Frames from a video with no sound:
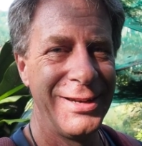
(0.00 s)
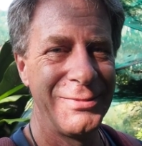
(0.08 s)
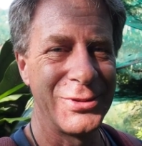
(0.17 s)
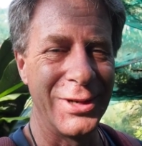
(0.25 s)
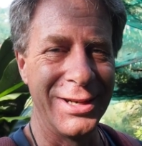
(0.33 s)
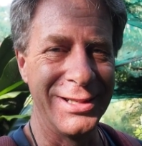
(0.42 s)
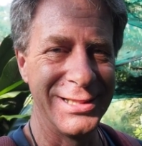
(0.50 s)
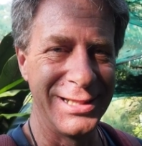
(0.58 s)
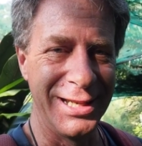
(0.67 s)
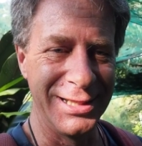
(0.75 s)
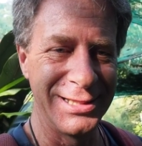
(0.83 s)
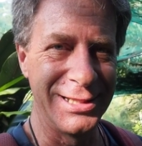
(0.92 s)
Trying to
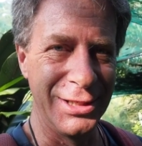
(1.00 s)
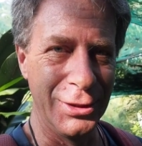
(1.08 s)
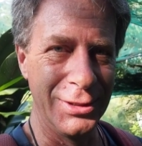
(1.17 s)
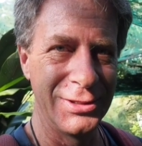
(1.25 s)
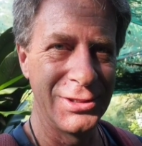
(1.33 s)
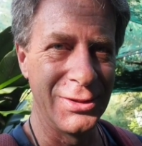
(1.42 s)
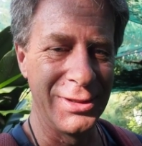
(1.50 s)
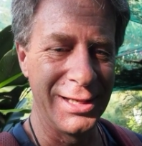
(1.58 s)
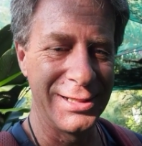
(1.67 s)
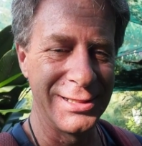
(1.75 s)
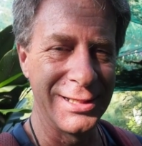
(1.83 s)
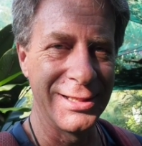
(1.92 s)
stay still so that
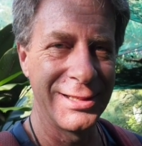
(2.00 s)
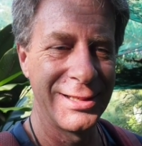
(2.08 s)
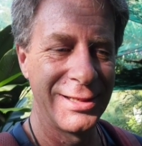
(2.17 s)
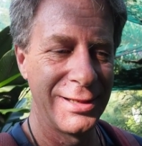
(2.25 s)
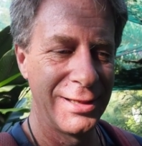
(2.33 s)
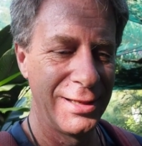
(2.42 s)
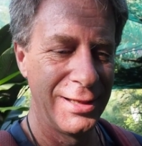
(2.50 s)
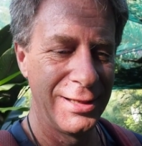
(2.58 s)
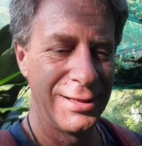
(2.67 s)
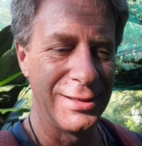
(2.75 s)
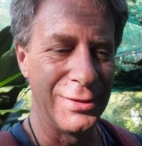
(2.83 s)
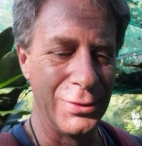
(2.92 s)

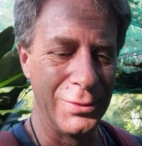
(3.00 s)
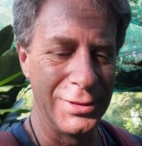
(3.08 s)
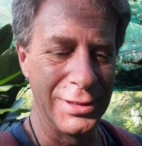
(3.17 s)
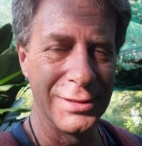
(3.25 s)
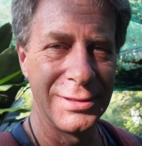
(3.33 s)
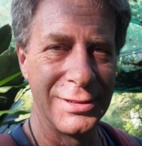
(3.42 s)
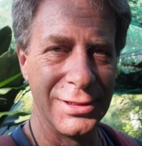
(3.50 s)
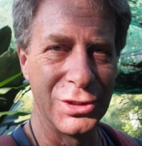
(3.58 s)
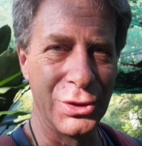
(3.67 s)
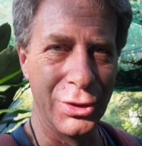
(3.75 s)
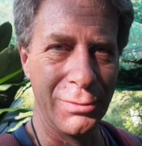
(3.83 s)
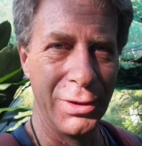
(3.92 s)
I don't
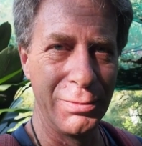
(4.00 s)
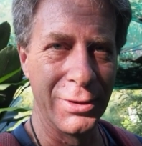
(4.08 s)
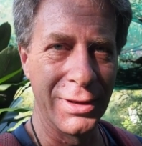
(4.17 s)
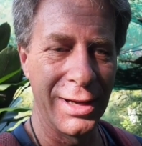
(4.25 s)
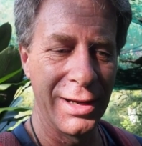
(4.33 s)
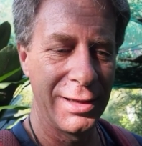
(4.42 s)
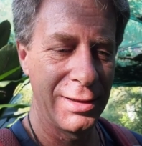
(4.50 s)
disturb the poor guy.